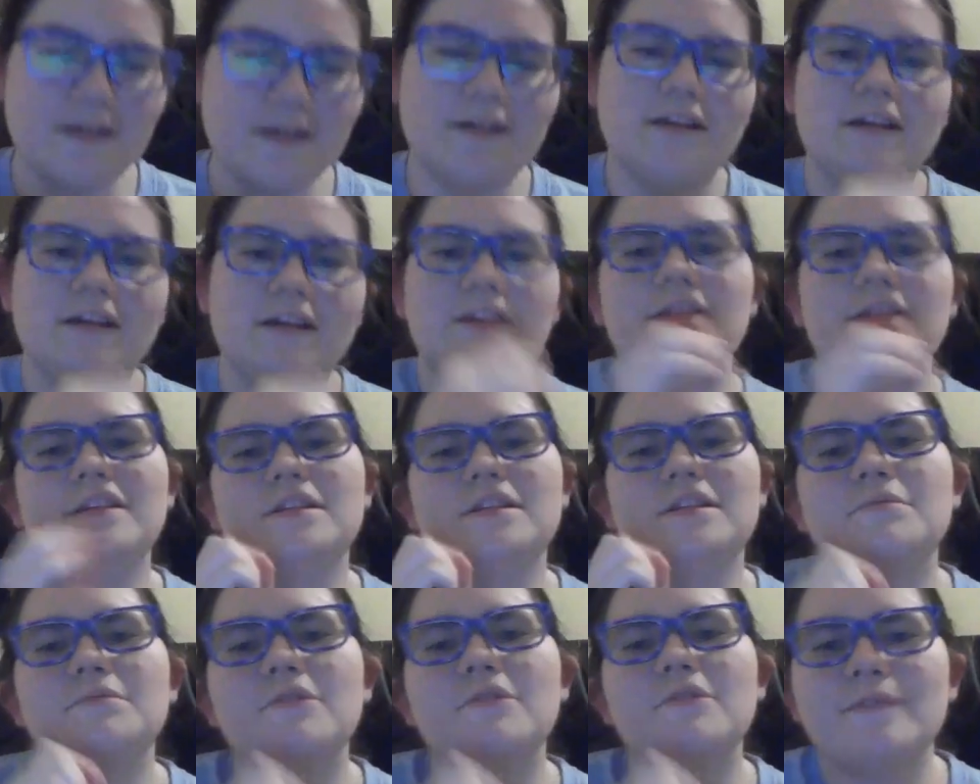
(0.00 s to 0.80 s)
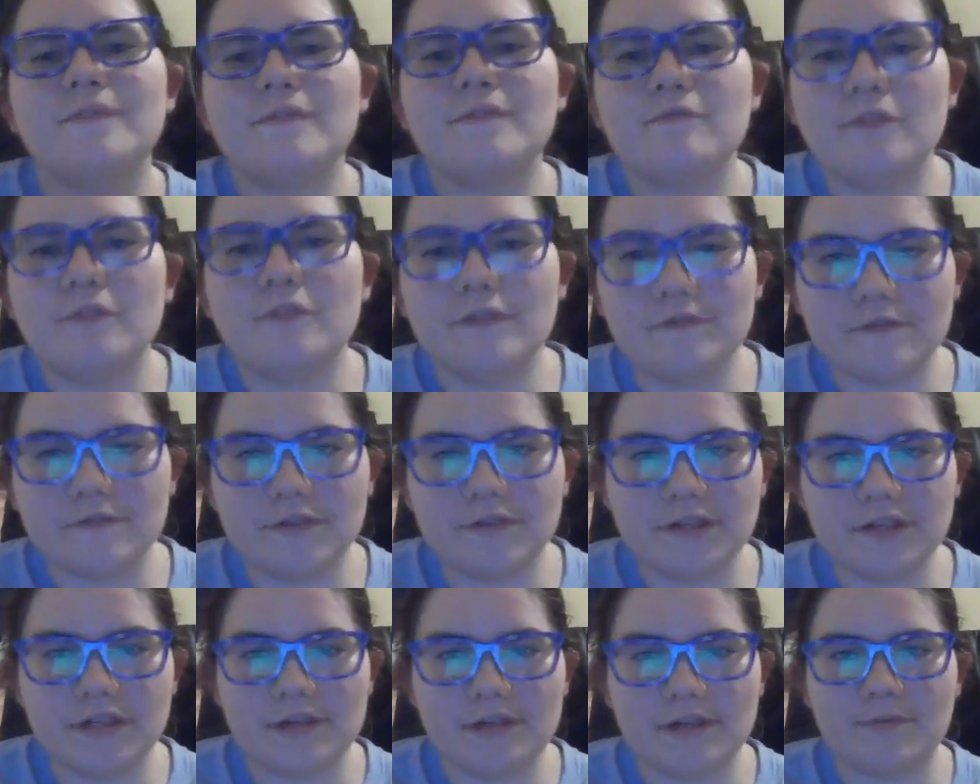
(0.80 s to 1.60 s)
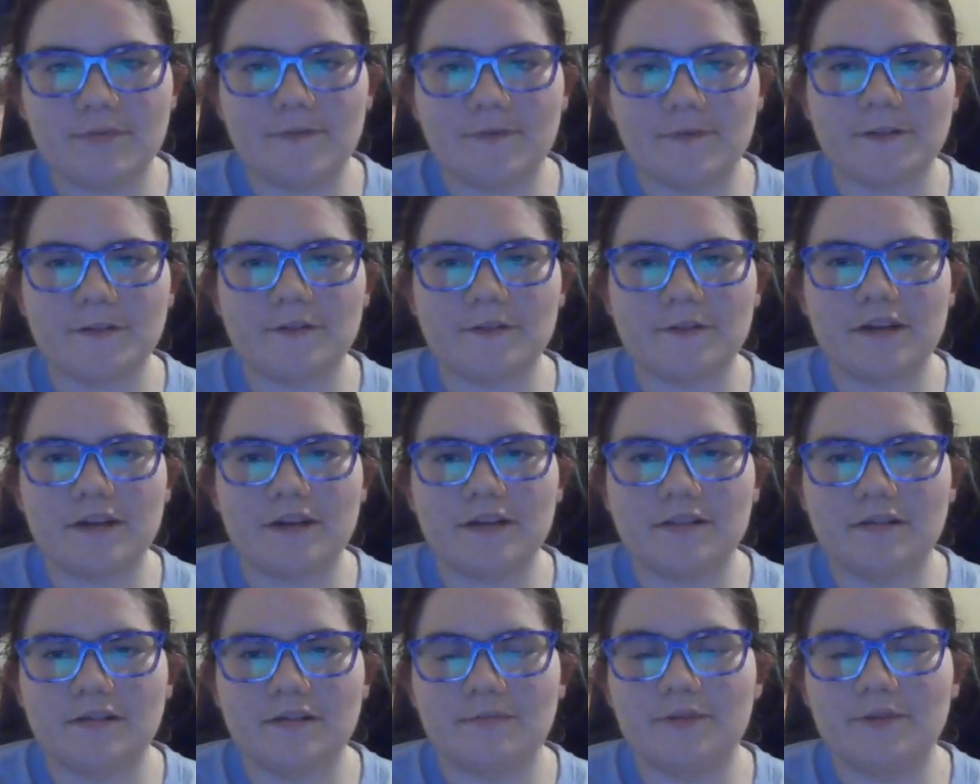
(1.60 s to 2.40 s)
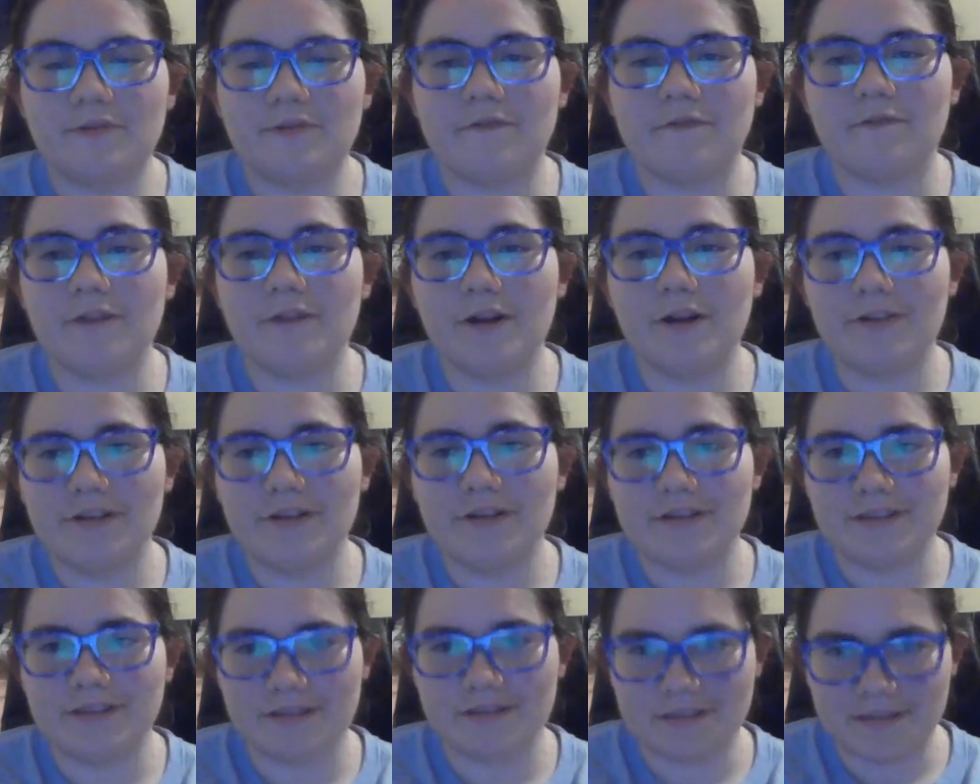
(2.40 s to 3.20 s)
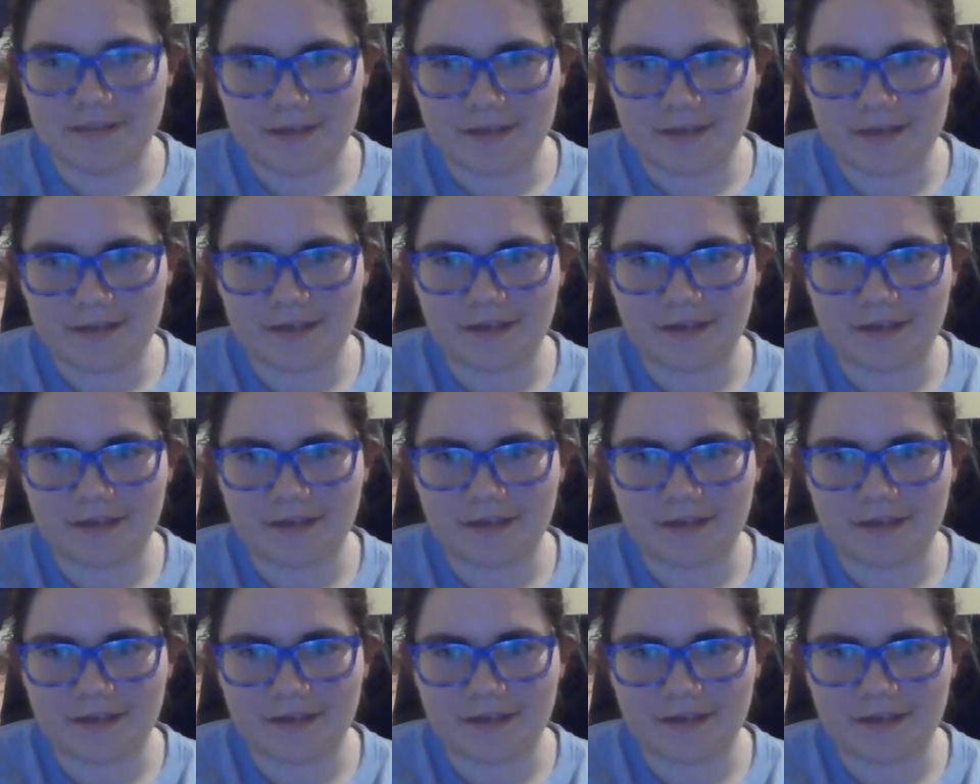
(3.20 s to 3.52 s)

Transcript: In this movie, Wolverine and Professor X are both very sick